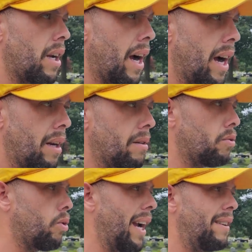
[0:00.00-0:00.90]
on
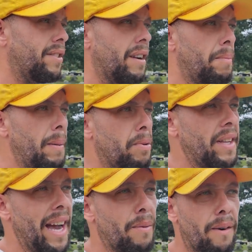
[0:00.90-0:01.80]
graves of people
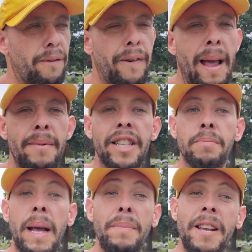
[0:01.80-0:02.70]
that were famous,
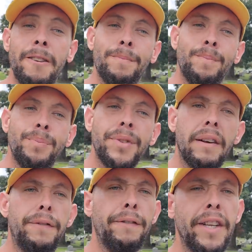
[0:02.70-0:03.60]
maybe
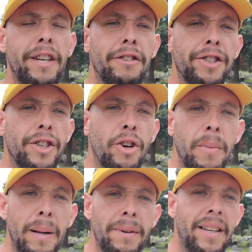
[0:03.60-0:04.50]
50 years ago,
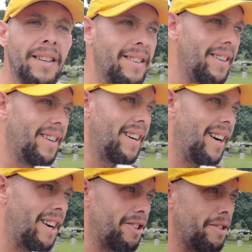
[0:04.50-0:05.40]
maybe
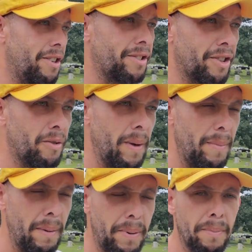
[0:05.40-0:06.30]
100 years ago,
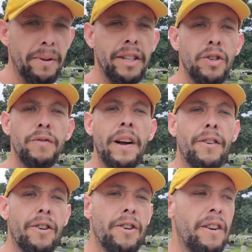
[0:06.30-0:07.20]
maybe people that you've
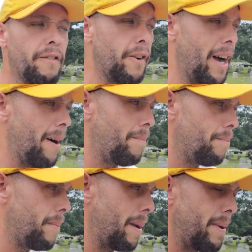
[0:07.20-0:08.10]
never heard of, uh,
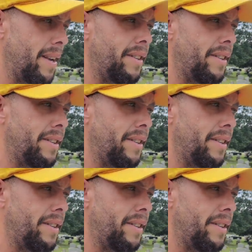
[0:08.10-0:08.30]
maybe